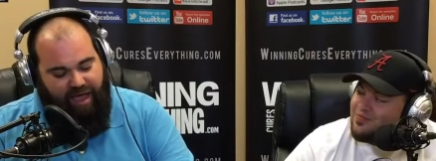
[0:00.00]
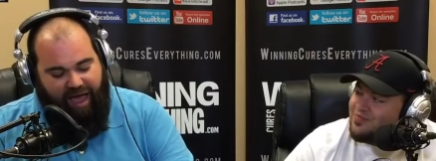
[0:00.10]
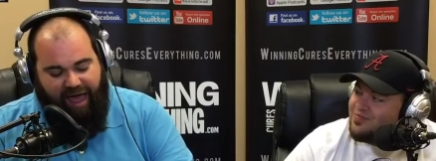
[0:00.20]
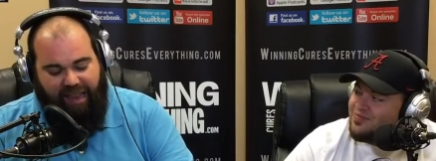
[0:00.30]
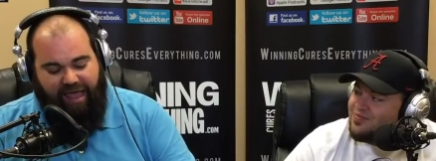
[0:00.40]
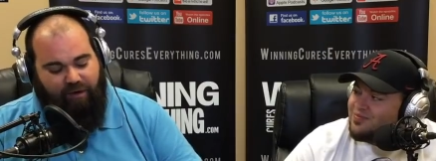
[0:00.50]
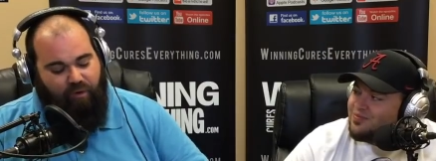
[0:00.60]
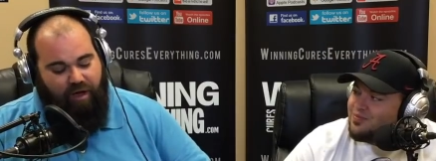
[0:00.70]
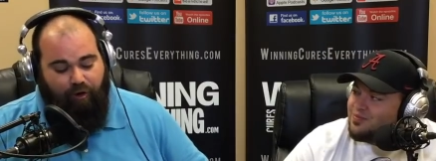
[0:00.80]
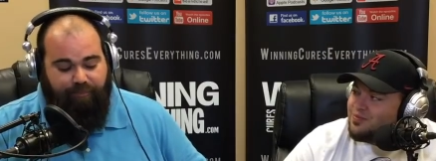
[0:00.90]
Speaker 1: I like
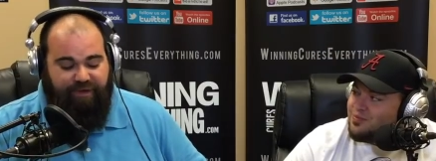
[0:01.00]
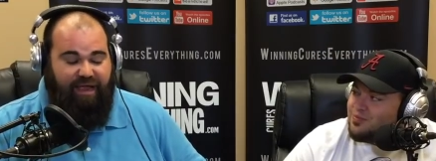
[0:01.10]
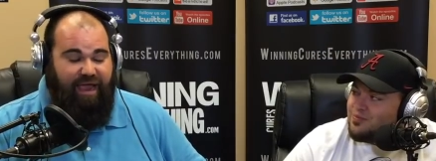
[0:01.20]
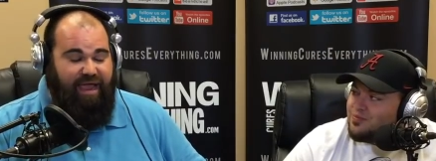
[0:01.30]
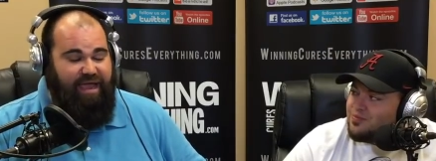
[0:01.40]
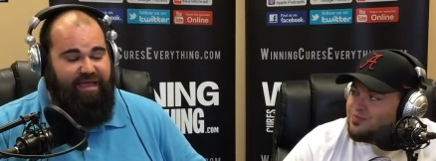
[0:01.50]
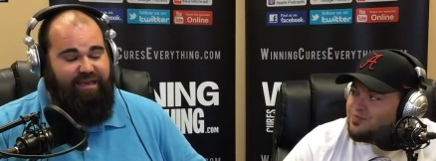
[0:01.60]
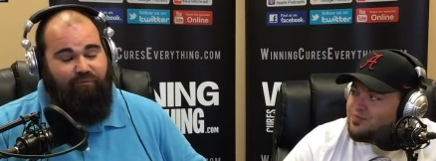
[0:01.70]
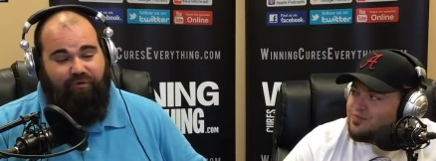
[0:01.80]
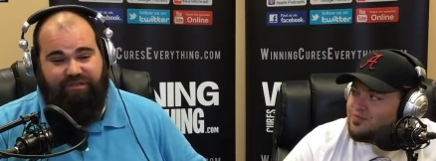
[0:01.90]
Wyoming, and
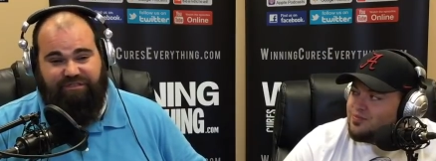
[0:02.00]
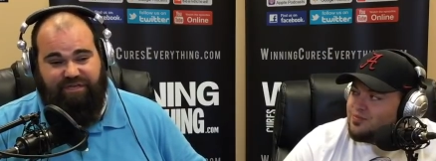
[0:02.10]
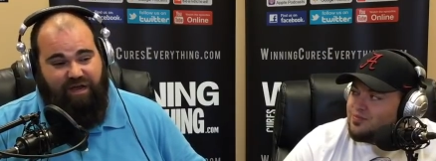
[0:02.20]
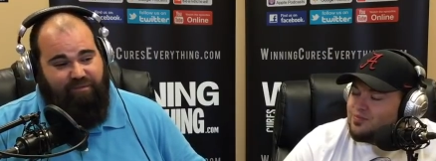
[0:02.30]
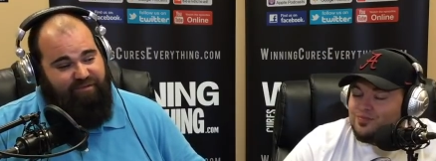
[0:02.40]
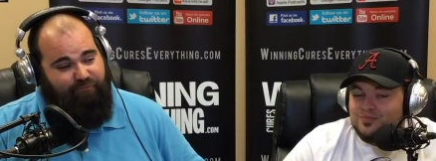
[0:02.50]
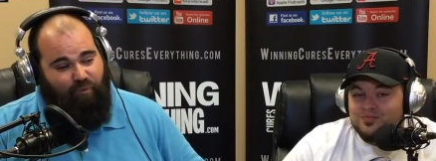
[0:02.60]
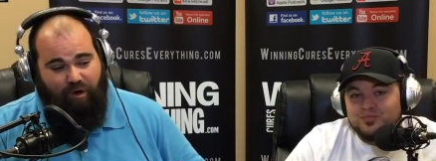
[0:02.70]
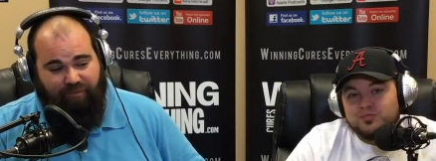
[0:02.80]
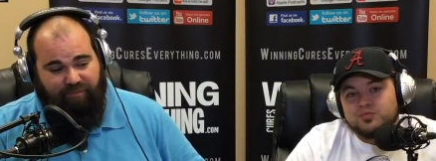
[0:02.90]
it wouldn't shock me if
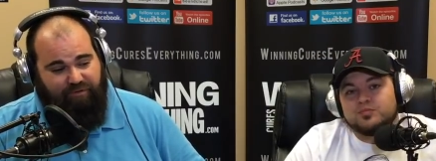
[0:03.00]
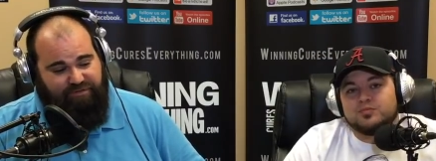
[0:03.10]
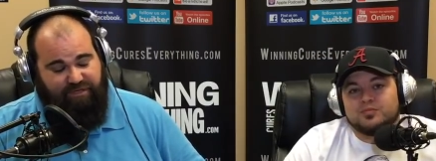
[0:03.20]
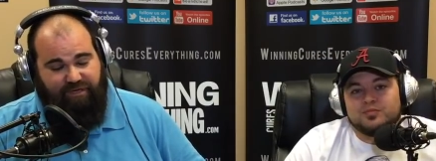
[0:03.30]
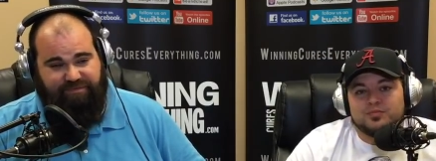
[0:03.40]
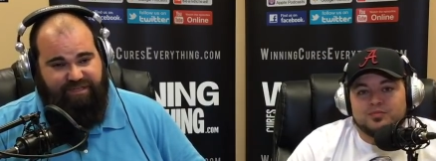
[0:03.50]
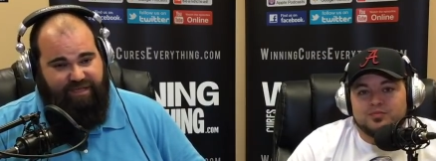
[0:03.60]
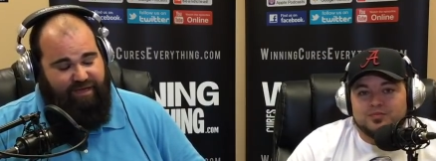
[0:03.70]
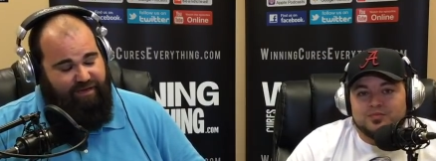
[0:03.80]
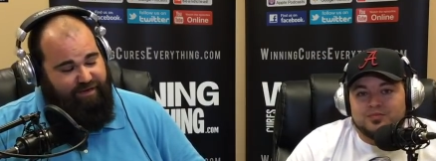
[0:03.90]
Wyoming pulls an
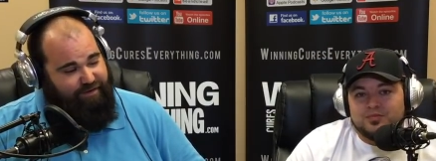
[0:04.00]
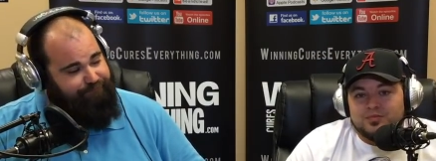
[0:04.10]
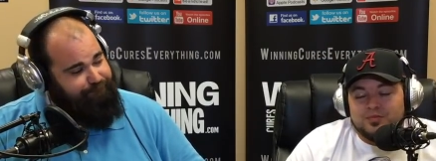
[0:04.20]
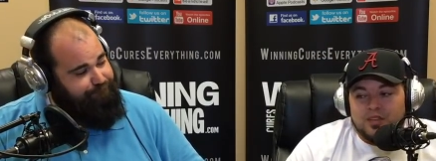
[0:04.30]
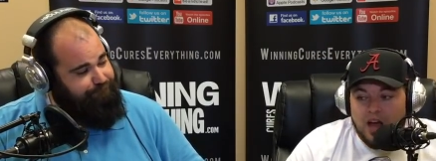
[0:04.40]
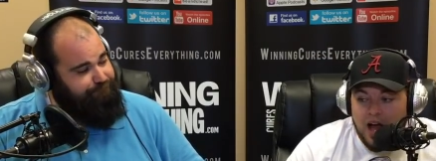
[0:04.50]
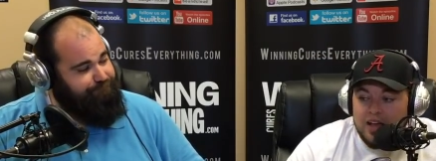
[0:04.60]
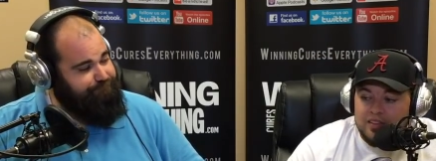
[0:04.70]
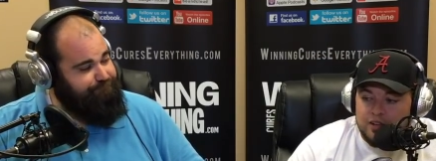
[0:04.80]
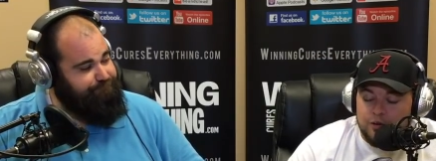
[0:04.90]
upset out here.
Speaker 2: I
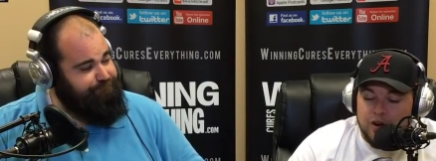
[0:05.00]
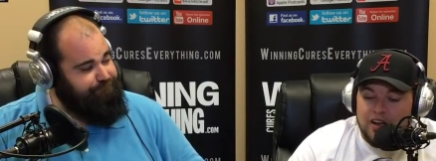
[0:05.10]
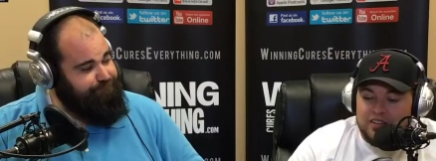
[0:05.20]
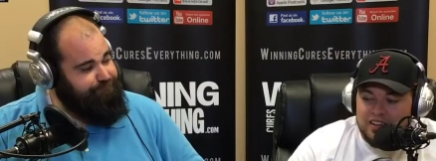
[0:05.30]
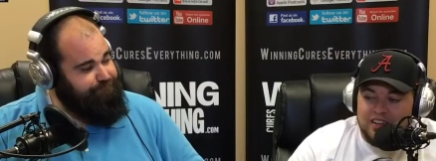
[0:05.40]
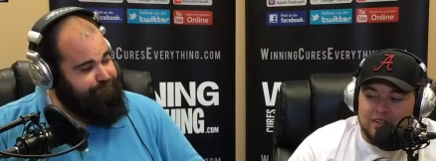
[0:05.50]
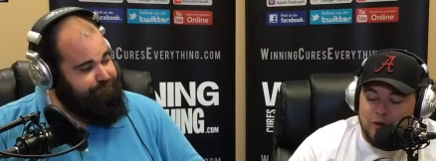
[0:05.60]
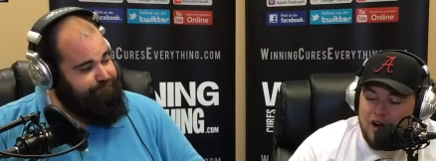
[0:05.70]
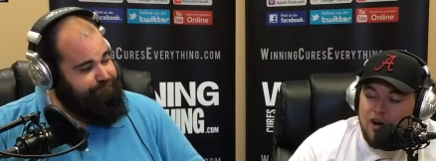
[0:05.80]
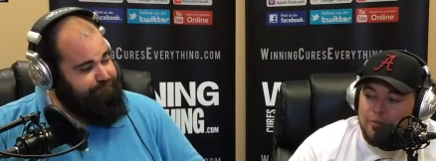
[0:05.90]
think you're right. Like,
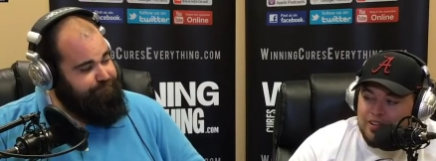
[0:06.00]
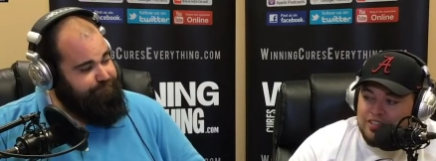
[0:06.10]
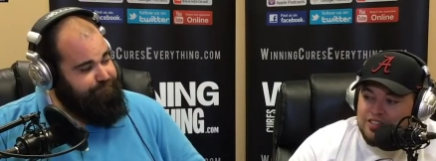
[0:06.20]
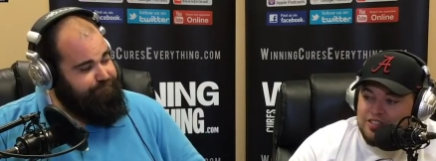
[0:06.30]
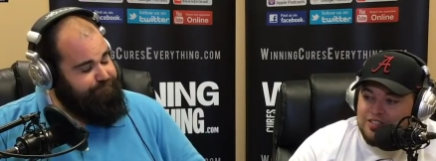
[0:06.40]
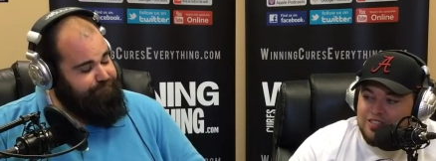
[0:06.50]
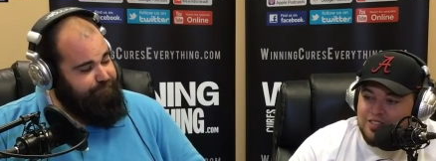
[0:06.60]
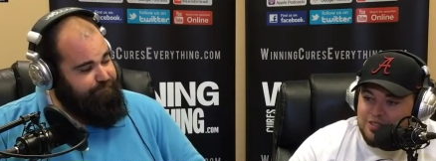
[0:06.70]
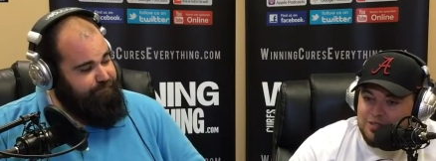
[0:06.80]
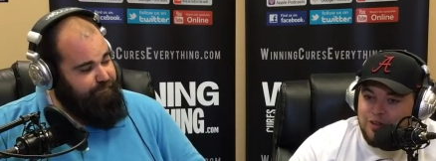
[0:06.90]
Wyoming is
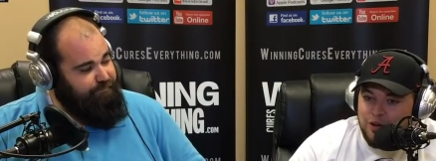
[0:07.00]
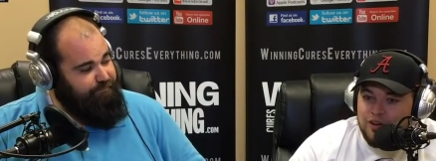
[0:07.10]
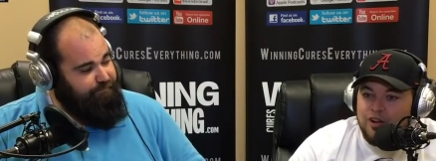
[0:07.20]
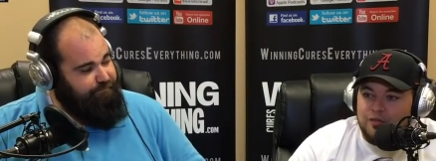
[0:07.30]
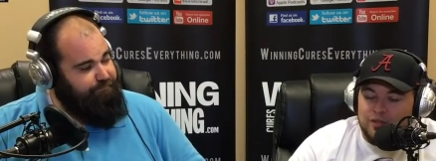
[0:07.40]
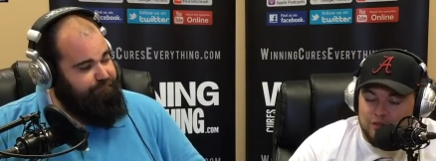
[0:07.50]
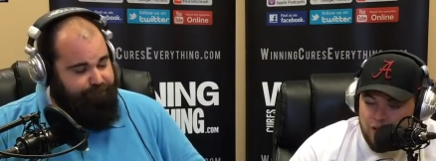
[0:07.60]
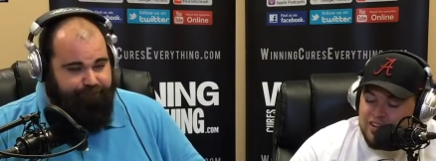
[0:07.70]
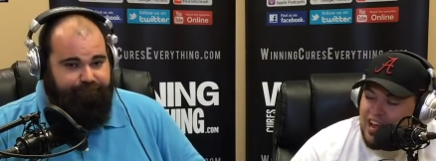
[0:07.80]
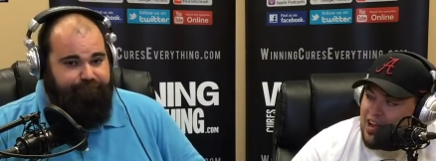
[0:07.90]
good enough on the
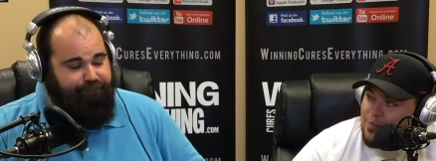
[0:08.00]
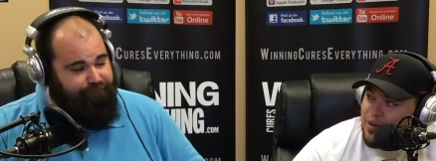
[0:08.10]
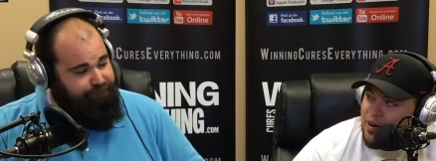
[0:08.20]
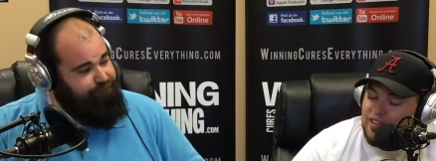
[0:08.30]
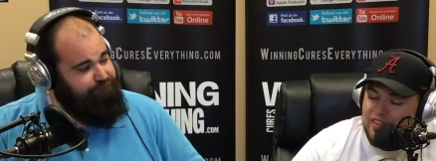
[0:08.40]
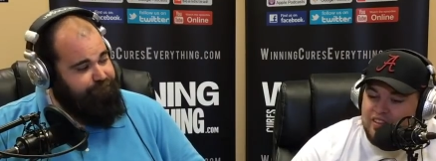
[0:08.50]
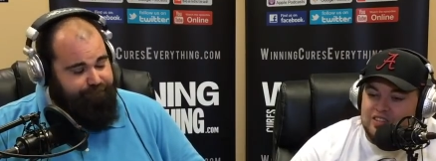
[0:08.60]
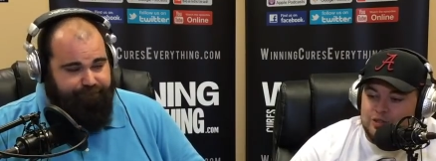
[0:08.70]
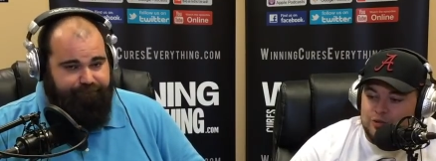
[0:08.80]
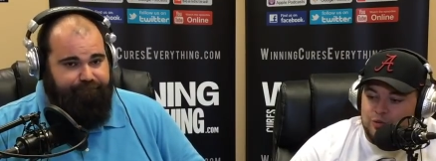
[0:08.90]
run game and everything
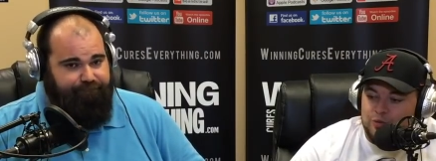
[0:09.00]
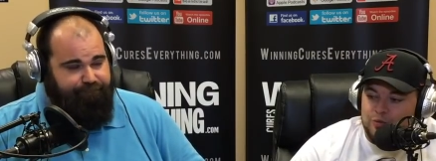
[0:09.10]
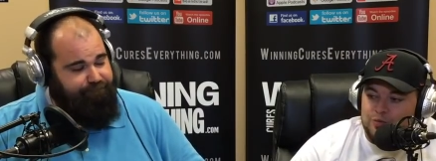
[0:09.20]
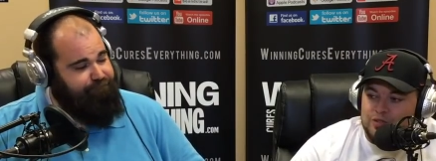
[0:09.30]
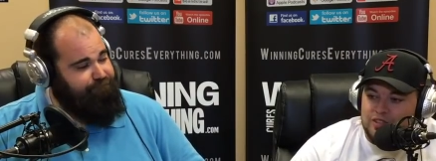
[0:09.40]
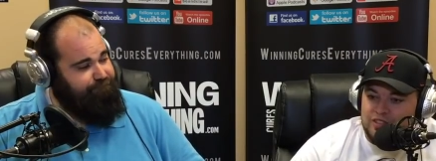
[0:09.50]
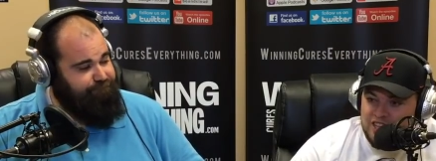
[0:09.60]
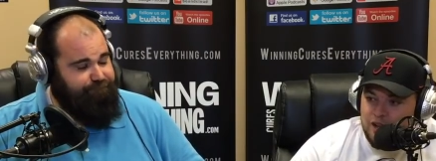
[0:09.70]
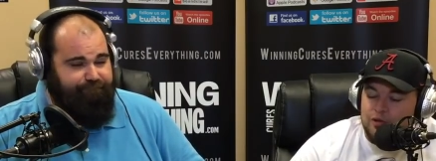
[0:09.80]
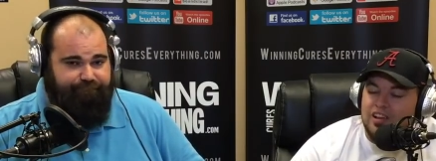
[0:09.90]
to
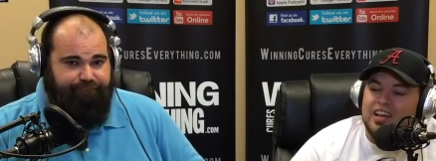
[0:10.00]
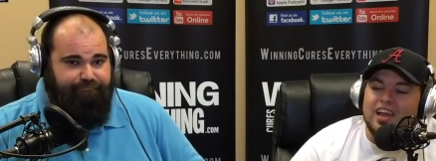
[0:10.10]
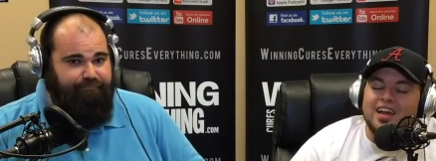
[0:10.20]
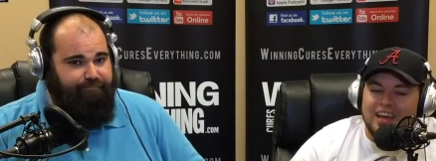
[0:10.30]
slow that. Like,